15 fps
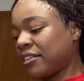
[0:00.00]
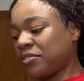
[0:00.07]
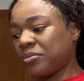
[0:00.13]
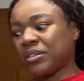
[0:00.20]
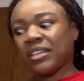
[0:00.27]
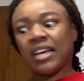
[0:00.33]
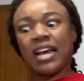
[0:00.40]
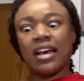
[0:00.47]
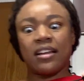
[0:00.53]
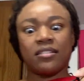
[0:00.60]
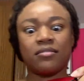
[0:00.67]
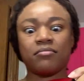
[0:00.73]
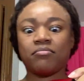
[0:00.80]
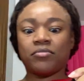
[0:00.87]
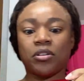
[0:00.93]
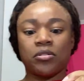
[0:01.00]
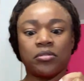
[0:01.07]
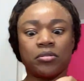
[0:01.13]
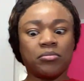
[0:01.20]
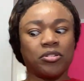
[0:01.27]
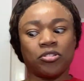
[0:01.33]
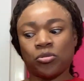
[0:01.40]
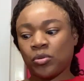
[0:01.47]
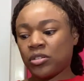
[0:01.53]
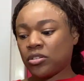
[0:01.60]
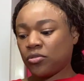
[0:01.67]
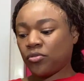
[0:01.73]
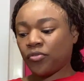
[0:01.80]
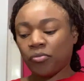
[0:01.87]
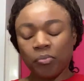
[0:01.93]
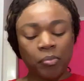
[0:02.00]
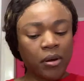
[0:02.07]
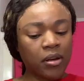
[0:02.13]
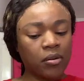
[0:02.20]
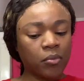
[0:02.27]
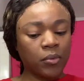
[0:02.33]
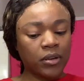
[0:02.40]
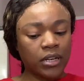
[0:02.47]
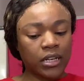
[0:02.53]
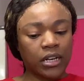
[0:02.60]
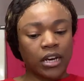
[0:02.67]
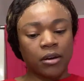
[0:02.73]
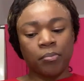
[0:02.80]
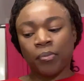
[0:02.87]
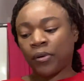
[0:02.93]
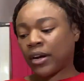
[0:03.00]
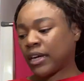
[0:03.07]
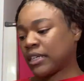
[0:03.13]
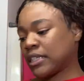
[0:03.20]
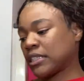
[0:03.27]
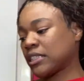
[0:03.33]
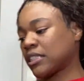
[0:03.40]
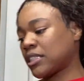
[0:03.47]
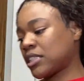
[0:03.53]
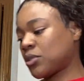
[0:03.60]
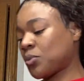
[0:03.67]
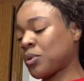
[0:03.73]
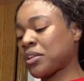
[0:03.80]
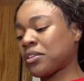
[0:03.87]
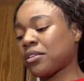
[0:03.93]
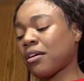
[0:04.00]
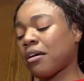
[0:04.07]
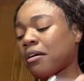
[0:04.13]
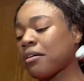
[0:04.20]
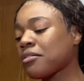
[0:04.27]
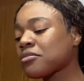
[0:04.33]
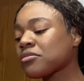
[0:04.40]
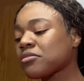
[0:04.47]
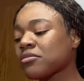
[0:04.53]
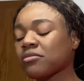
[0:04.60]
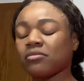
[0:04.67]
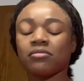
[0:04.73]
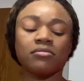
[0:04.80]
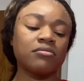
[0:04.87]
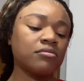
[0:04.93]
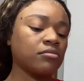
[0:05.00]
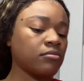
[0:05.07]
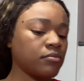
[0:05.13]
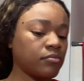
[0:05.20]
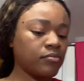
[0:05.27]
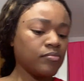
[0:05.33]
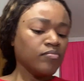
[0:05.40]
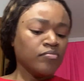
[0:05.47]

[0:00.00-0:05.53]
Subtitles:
So I never really had a sweet tooth, but when I got pregnant with Austin,